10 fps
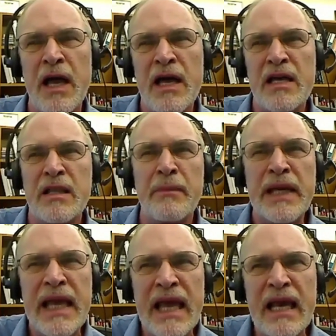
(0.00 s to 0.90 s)
the
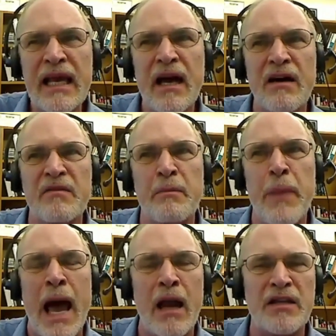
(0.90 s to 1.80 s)
beginning of
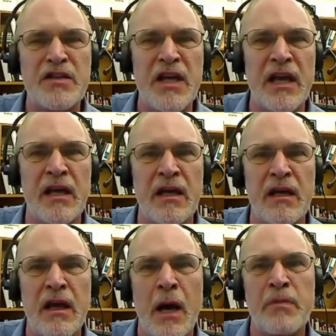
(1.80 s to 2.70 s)
balancing
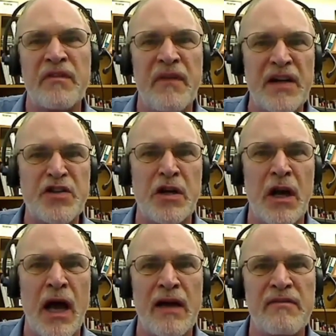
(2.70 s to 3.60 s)
a professional
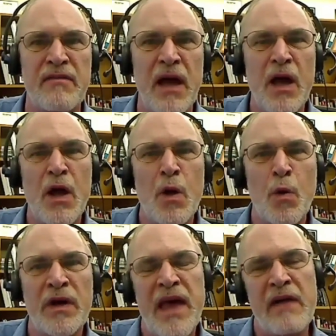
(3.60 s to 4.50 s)
life with
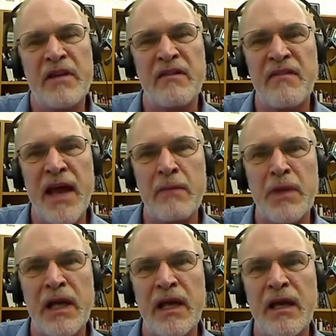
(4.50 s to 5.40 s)
having a family,